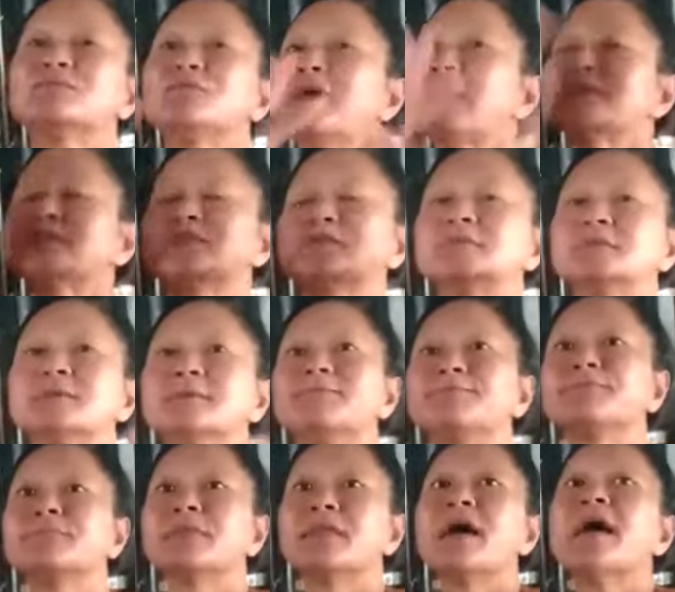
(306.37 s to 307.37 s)
Yeah, how
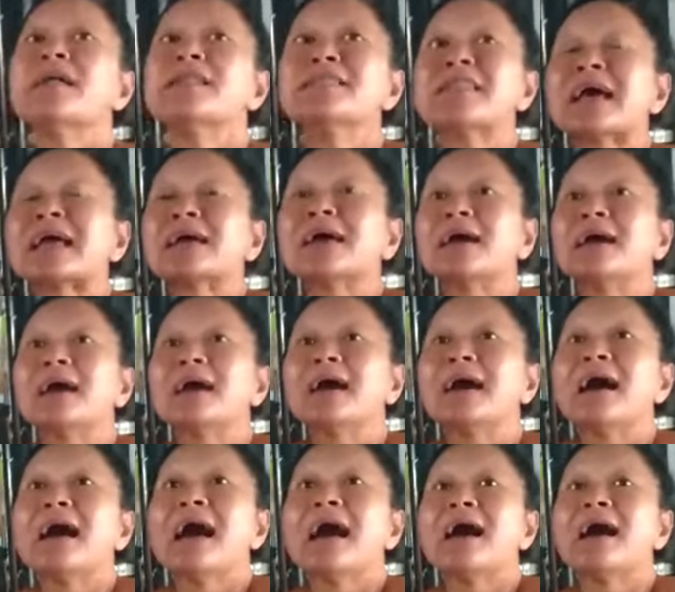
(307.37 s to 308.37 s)
do they know when you're going to
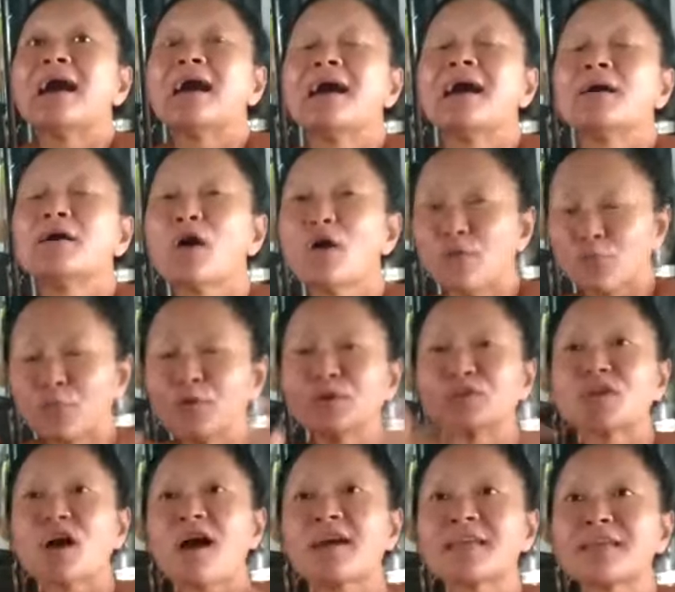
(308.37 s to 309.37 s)
leave? Oh, we were
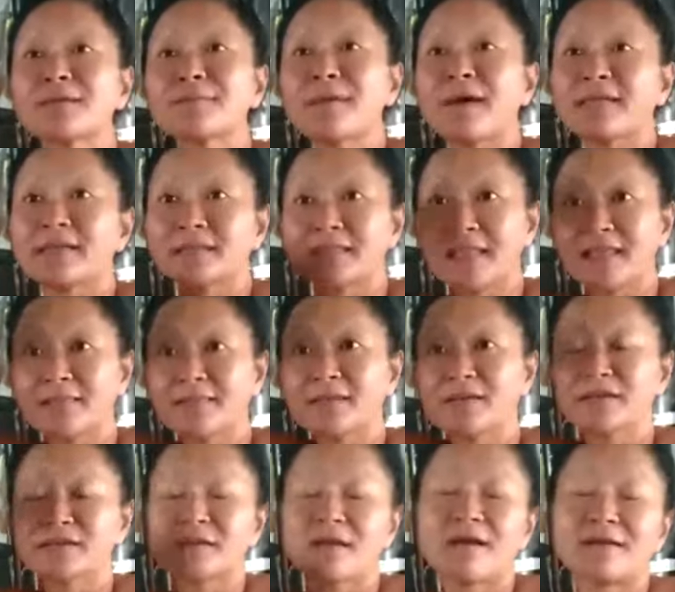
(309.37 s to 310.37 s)
talking about it.
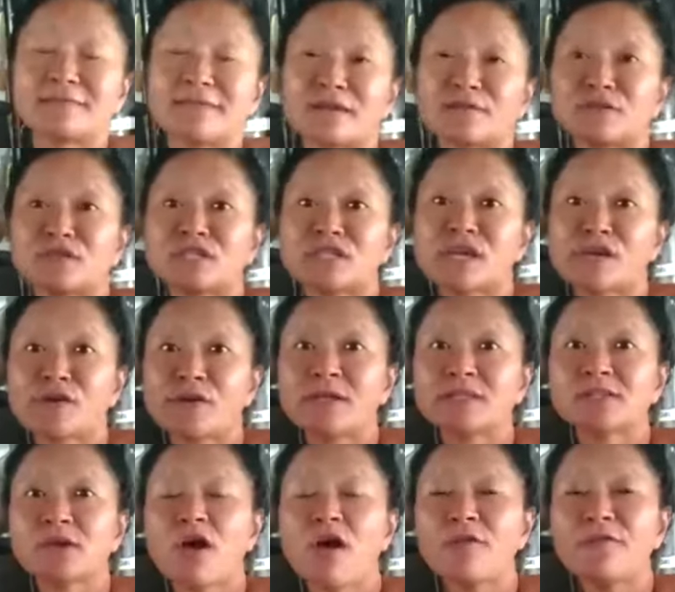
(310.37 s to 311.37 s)
They're in contact with Sherry.
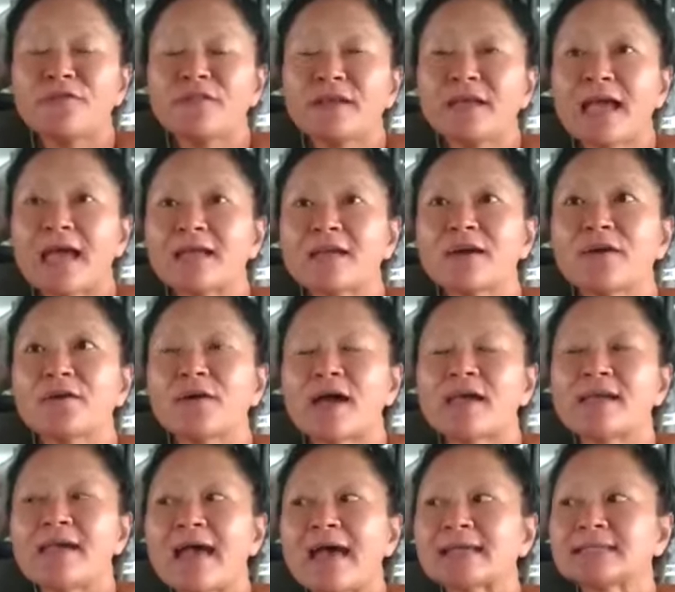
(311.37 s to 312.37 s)
So hopefully
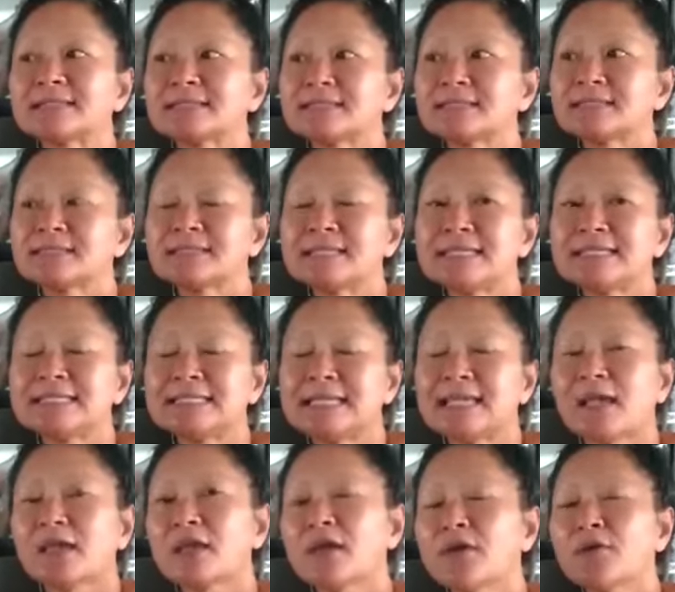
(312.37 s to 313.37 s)
I asked
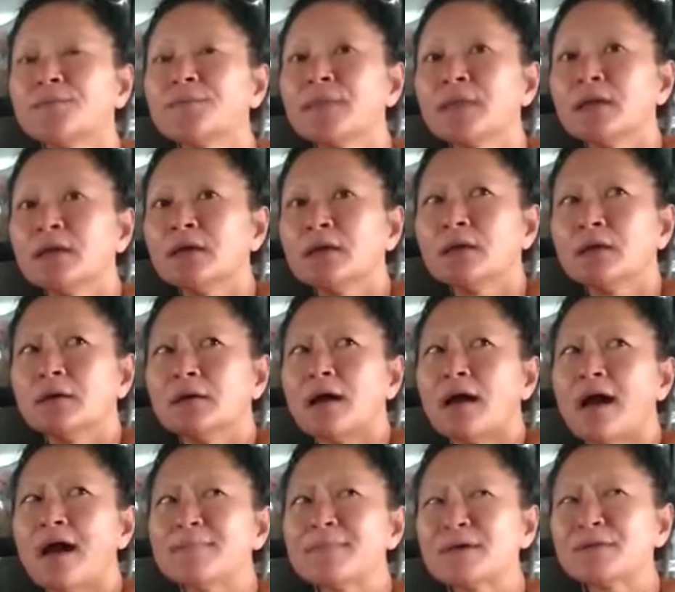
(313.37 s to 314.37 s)
Cece, I go,
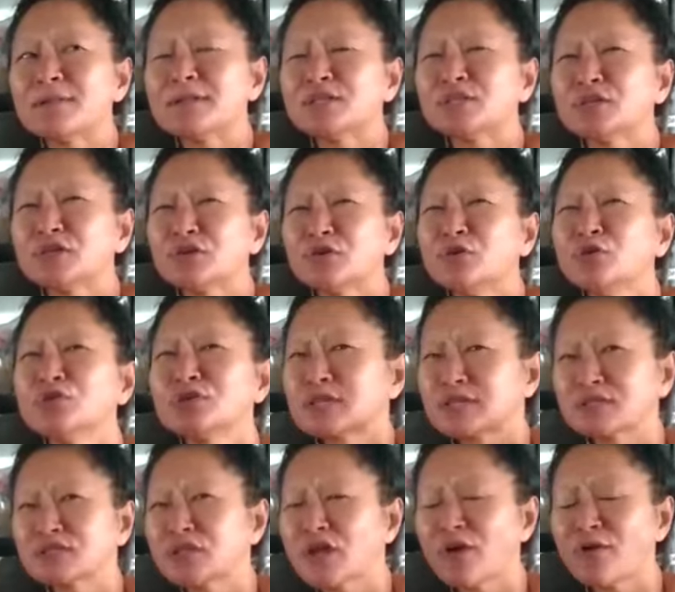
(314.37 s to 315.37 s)
I'm not really sure who's
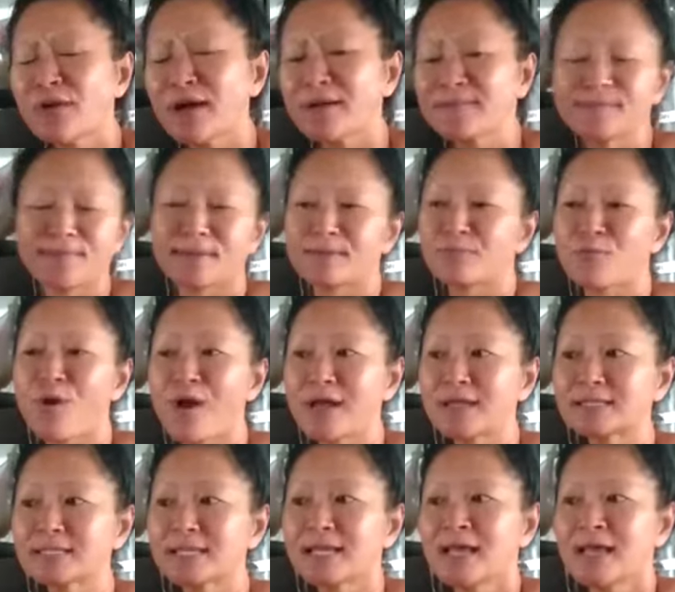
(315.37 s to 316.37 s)
going to show up and
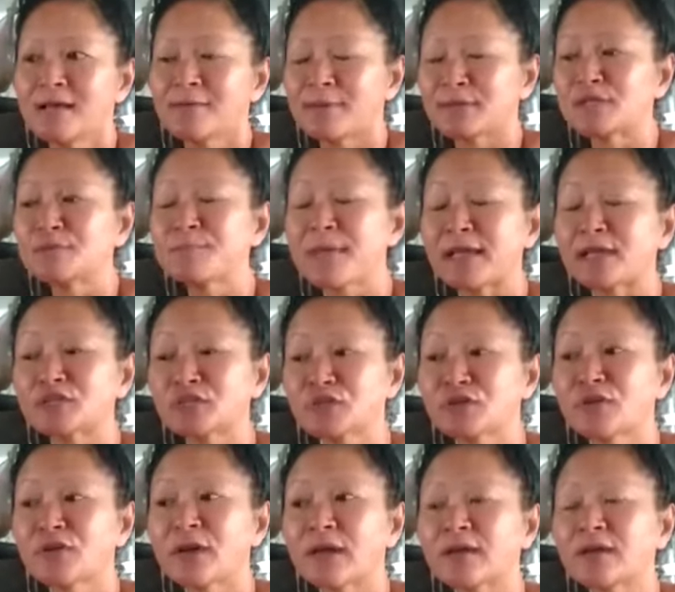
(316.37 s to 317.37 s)
what, but to make
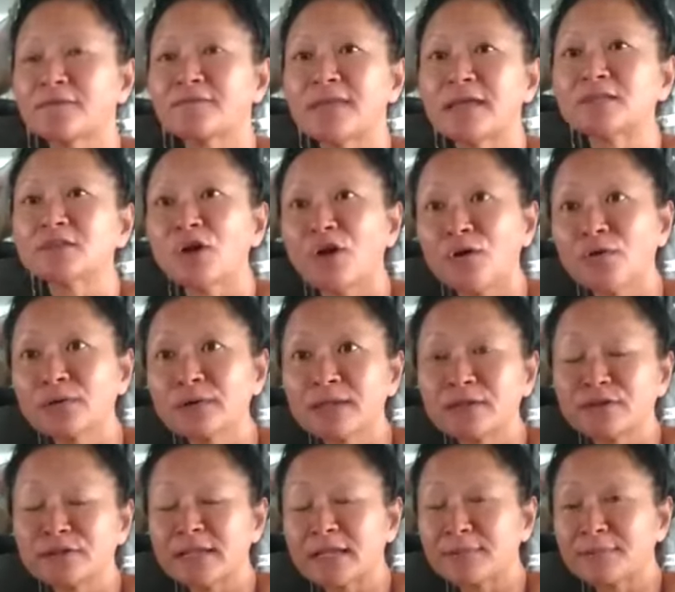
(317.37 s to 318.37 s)
sure, I go, if they don't,
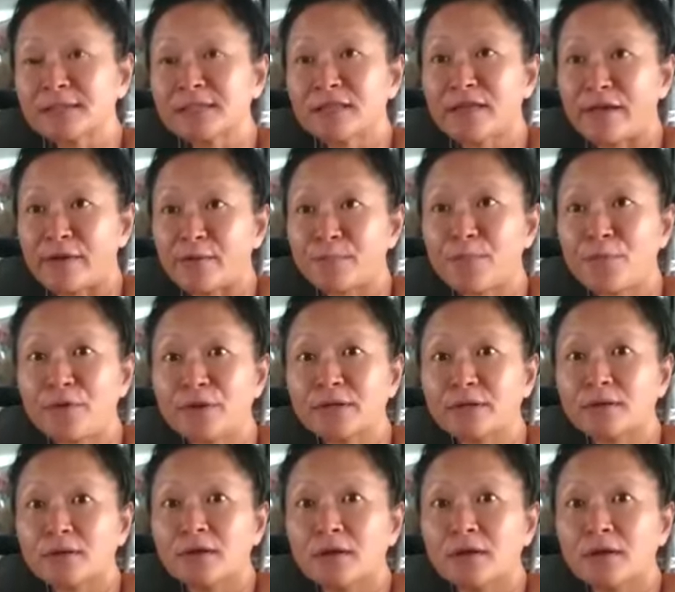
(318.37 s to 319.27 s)
can you take me to the airport?